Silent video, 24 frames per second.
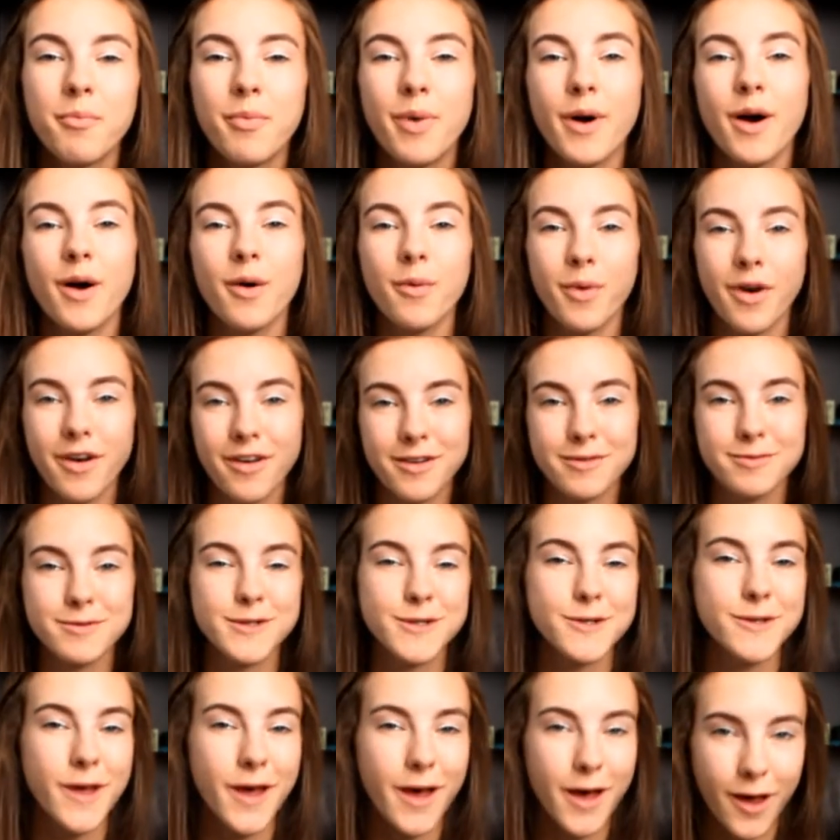but welcome
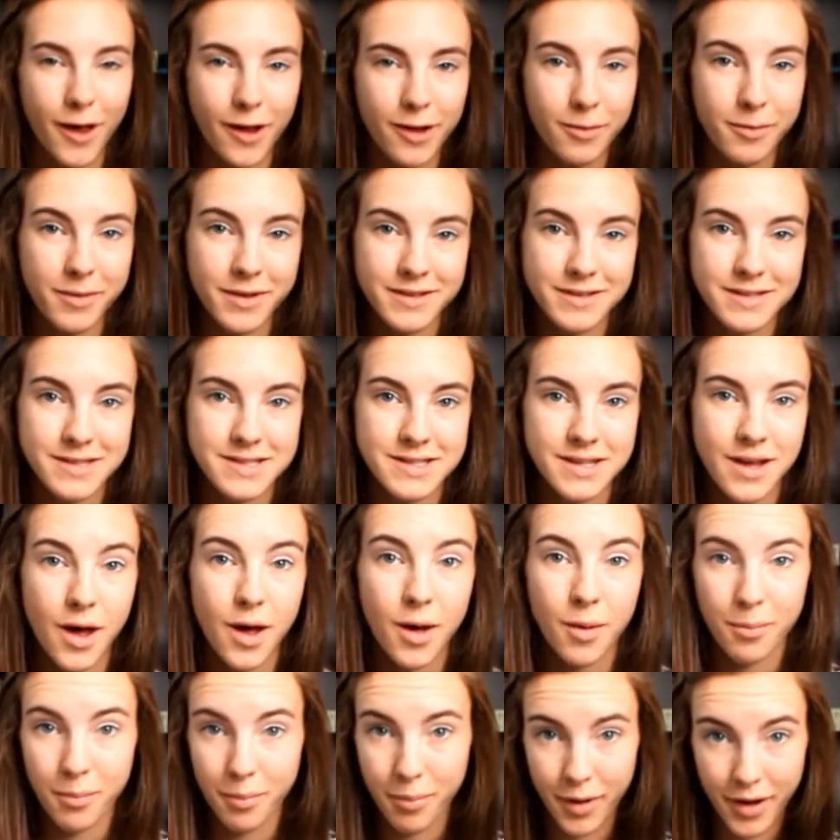to the Elements
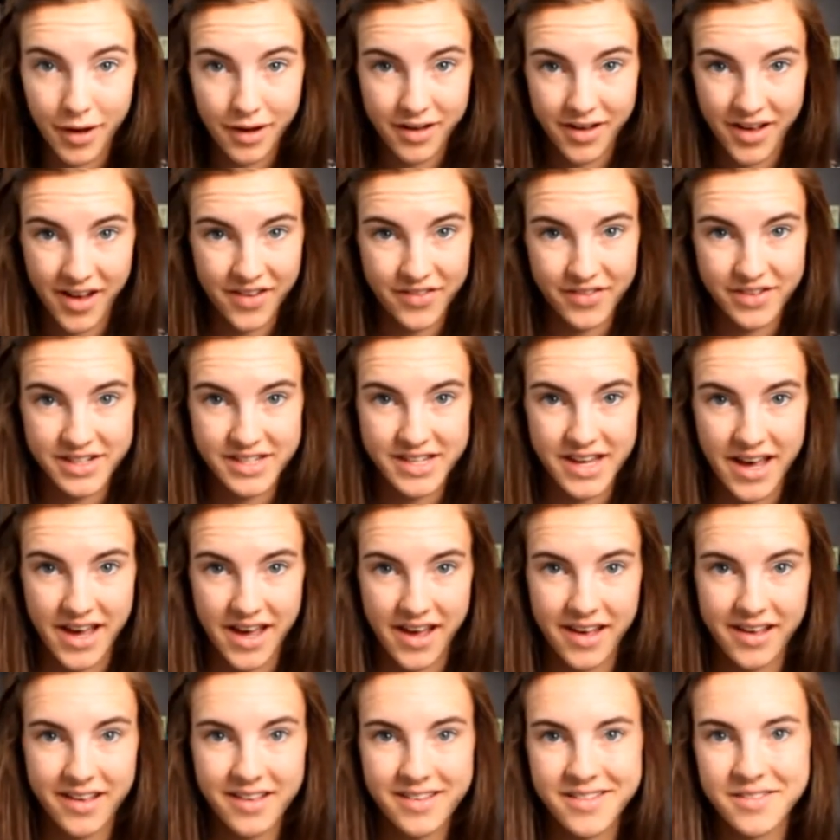book cover
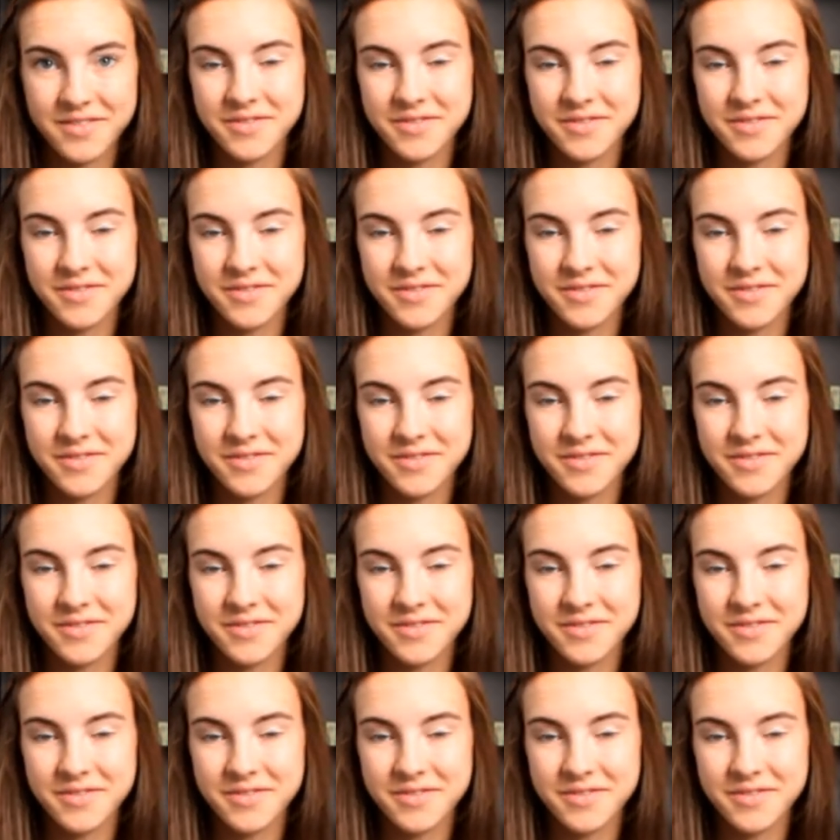tag,